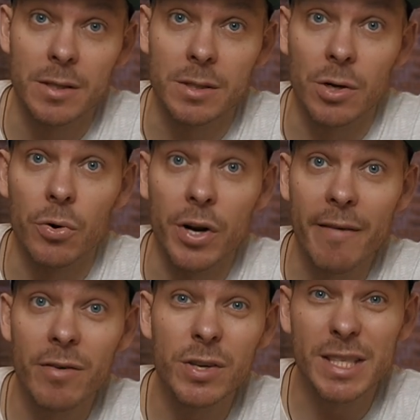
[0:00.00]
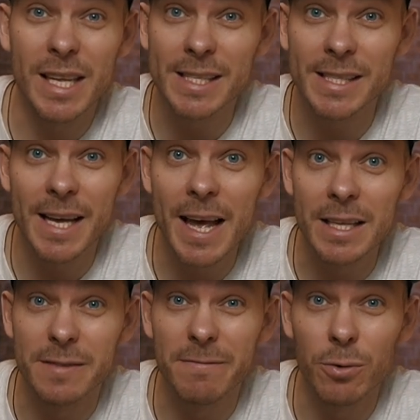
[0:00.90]
So on average, let's say
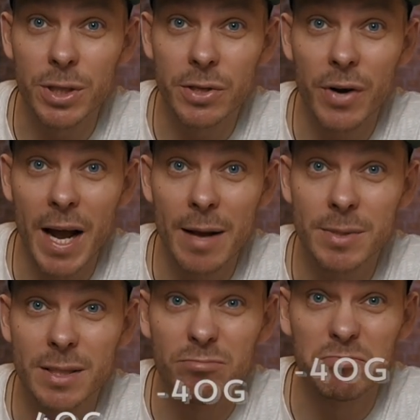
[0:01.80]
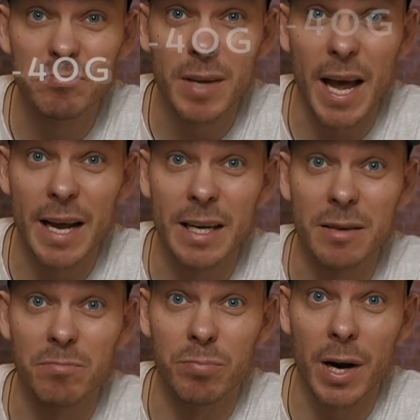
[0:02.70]
it's 40 grams
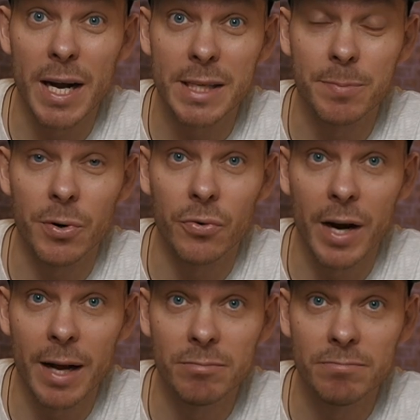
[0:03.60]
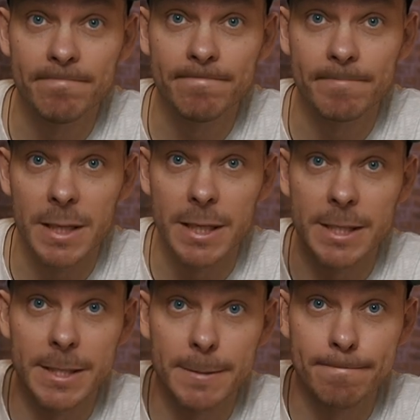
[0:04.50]
and price per gram
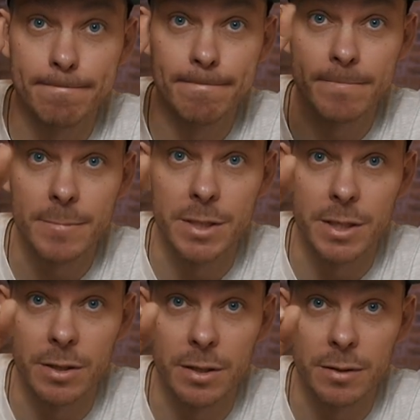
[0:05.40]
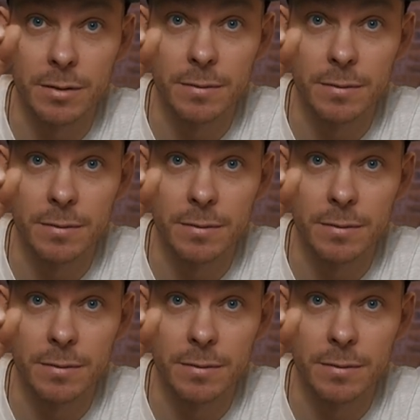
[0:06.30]
is zero.